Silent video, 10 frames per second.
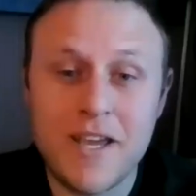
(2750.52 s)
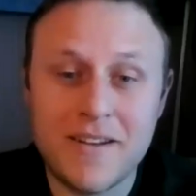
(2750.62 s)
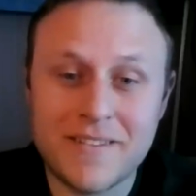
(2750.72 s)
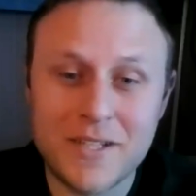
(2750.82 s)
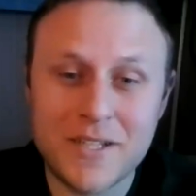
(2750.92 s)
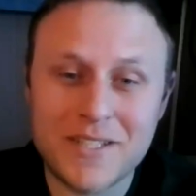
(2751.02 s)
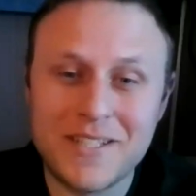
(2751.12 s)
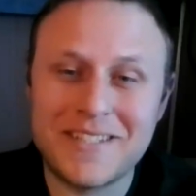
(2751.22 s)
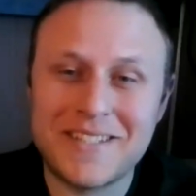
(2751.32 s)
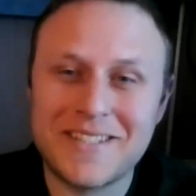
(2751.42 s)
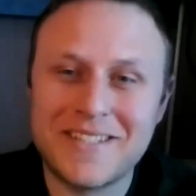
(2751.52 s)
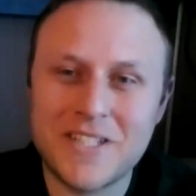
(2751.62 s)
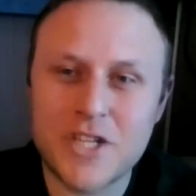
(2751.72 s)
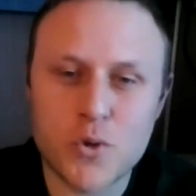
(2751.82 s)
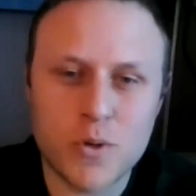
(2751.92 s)
mean,
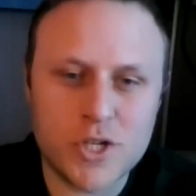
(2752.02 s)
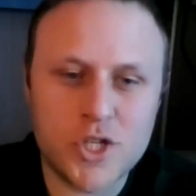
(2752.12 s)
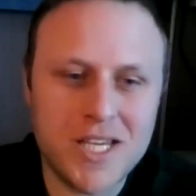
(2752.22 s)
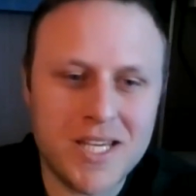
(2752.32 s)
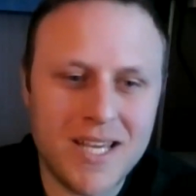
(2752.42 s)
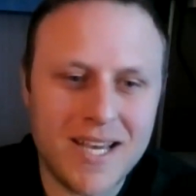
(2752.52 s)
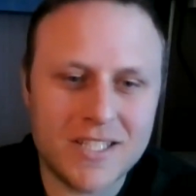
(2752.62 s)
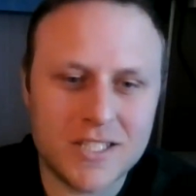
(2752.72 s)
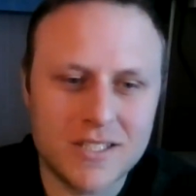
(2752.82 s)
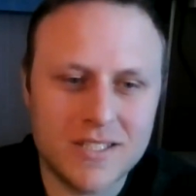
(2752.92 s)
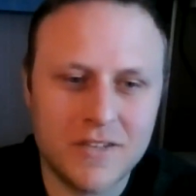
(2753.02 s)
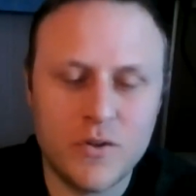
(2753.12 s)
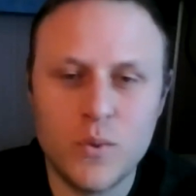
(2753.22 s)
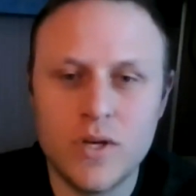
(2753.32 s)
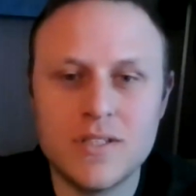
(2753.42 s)
the short cheeky answer,
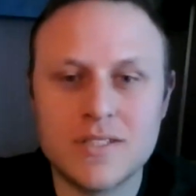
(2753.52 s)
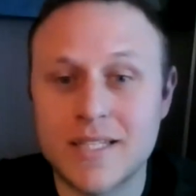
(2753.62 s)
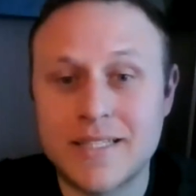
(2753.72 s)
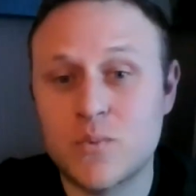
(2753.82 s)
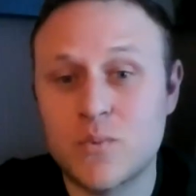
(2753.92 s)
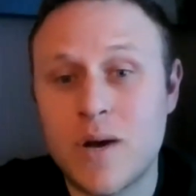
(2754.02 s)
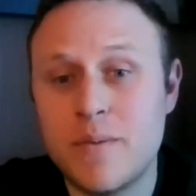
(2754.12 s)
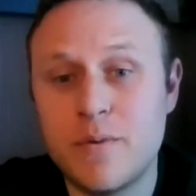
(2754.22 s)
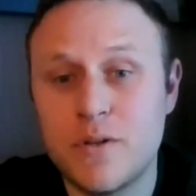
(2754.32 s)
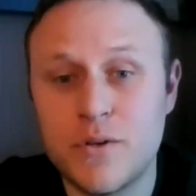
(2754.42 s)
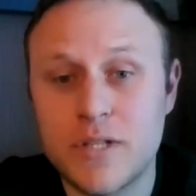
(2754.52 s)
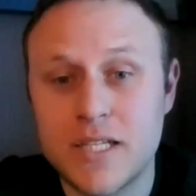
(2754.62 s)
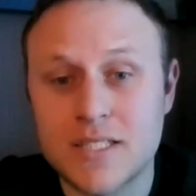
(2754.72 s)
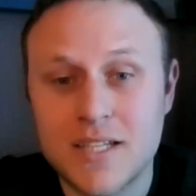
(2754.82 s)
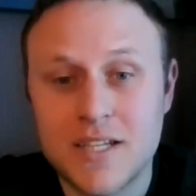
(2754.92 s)
if you will, is like, that's why we built
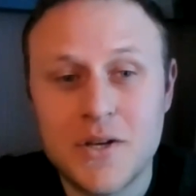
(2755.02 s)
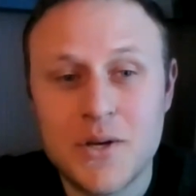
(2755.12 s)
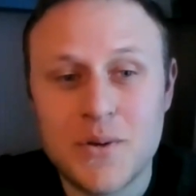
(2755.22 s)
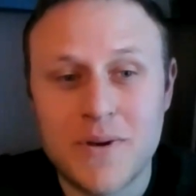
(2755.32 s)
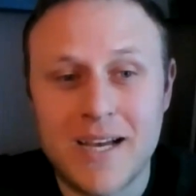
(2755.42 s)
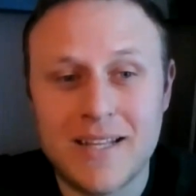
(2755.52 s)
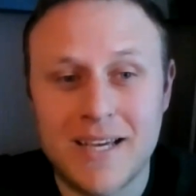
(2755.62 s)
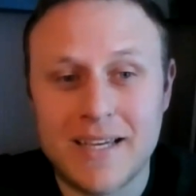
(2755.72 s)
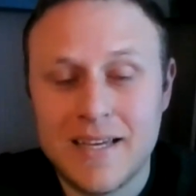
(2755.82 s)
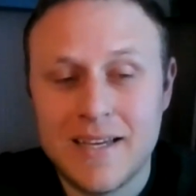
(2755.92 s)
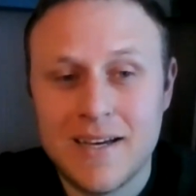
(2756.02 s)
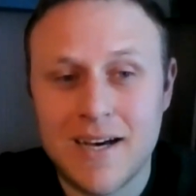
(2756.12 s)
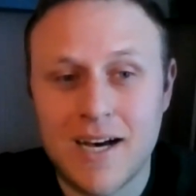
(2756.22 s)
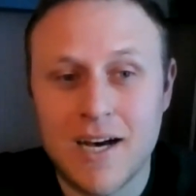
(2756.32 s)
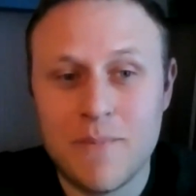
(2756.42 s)
Nucleus, right? Like,
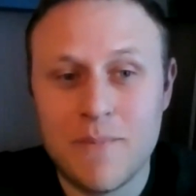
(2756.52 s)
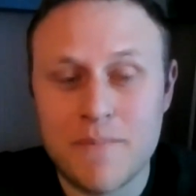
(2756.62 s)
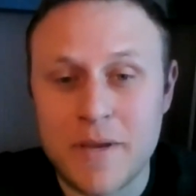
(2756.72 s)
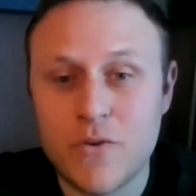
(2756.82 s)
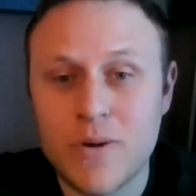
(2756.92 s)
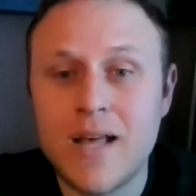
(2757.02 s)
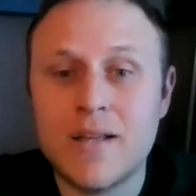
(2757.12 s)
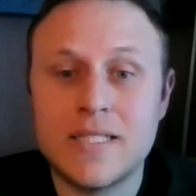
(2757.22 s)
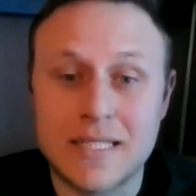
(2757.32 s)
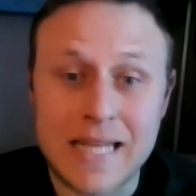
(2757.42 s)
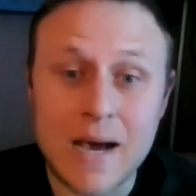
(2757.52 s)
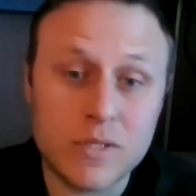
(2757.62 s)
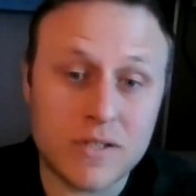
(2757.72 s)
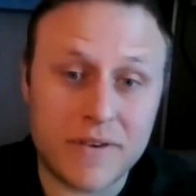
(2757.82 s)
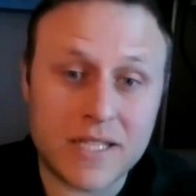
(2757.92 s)
I mean, the reality is
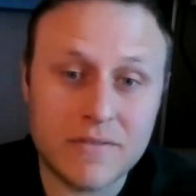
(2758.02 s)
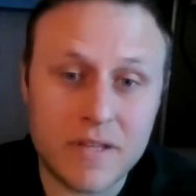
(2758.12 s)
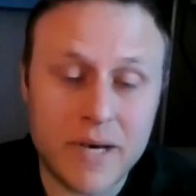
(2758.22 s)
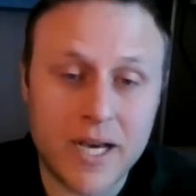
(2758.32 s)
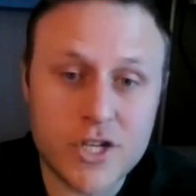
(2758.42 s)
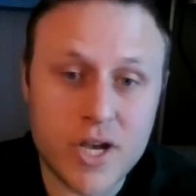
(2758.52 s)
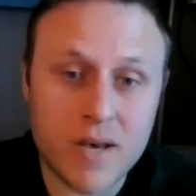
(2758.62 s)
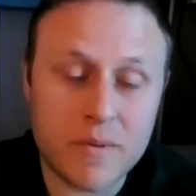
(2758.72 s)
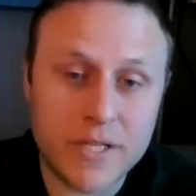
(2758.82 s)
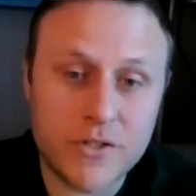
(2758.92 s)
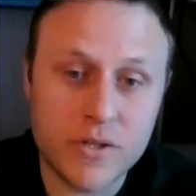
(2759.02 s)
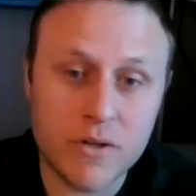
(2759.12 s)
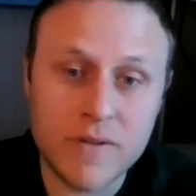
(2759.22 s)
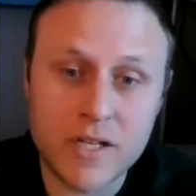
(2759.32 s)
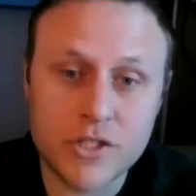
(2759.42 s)
that was effectively my job and my 2
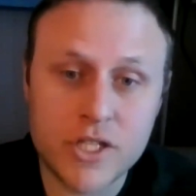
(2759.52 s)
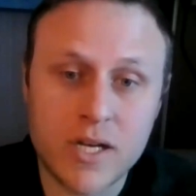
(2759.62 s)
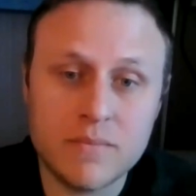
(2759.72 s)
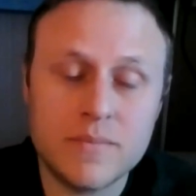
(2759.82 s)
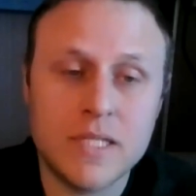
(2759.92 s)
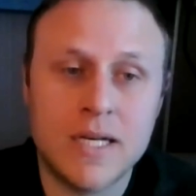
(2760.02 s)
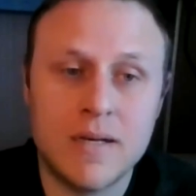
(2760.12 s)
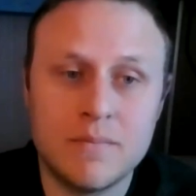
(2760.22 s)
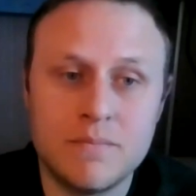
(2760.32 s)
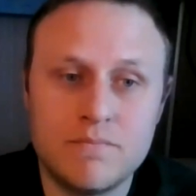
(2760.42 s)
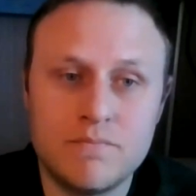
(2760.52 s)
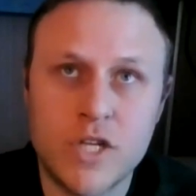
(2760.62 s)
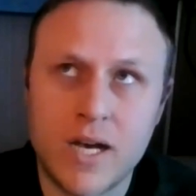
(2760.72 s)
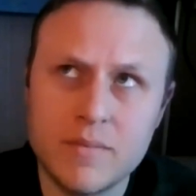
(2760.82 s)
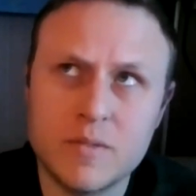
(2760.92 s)
co-founders'
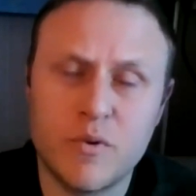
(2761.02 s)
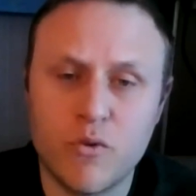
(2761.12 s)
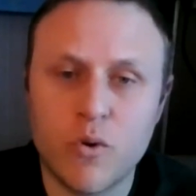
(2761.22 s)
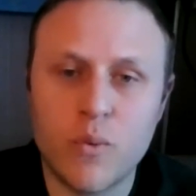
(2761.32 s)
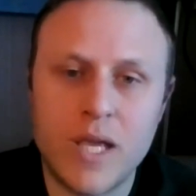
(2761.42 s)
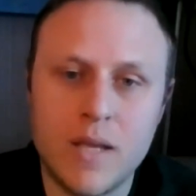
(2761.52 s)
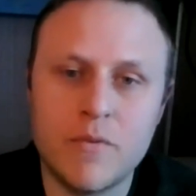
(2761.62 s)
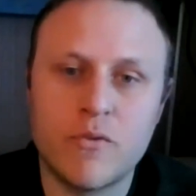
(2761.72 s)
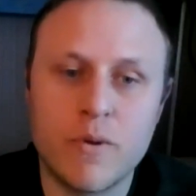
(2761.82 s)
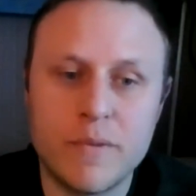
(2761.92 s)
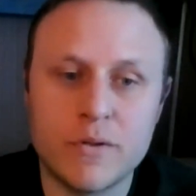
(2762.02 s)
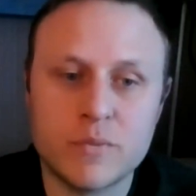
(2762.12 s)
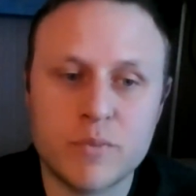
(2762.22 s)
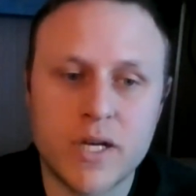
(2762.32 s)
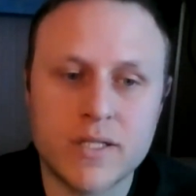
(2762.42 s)
jobs before we built
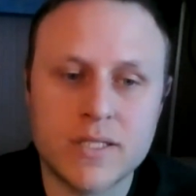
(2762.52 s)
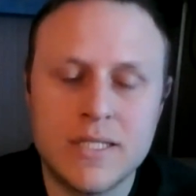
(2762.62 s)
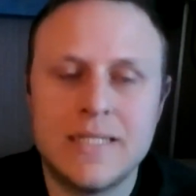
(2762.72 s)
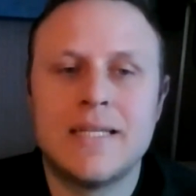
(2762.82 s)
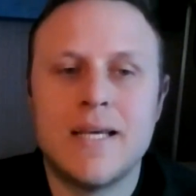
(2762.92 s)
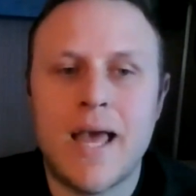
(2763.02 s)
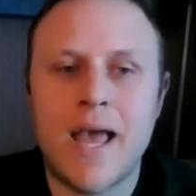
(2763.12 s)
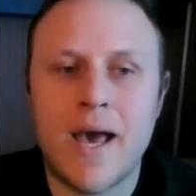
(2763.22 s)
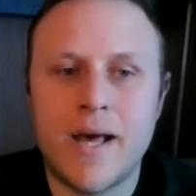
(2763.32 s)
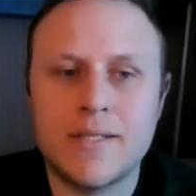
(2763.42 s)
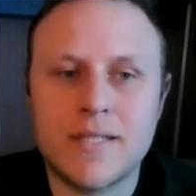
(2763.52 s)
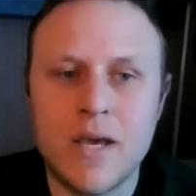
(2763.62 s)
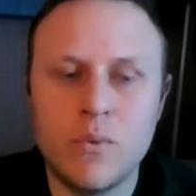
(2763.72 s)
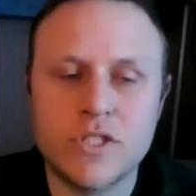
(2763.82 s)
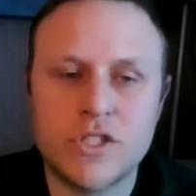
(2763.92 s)
this product. And
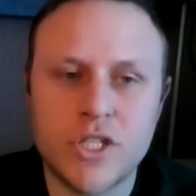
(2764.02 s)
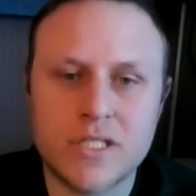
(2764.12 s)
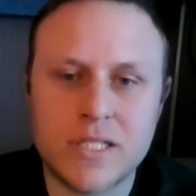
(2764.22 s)
it was